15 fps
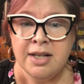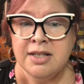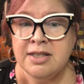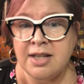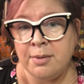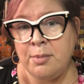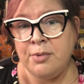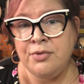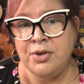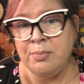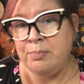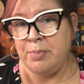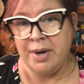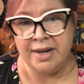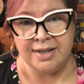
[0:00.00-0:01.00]
some of the
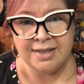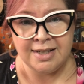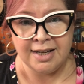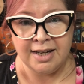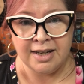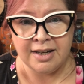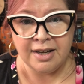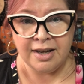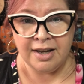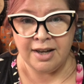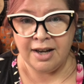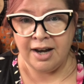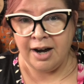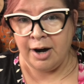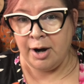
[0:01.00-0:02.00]
basic
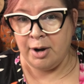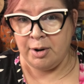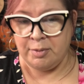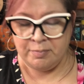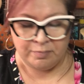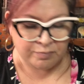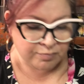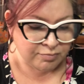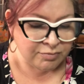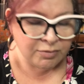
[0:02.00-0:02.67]
um,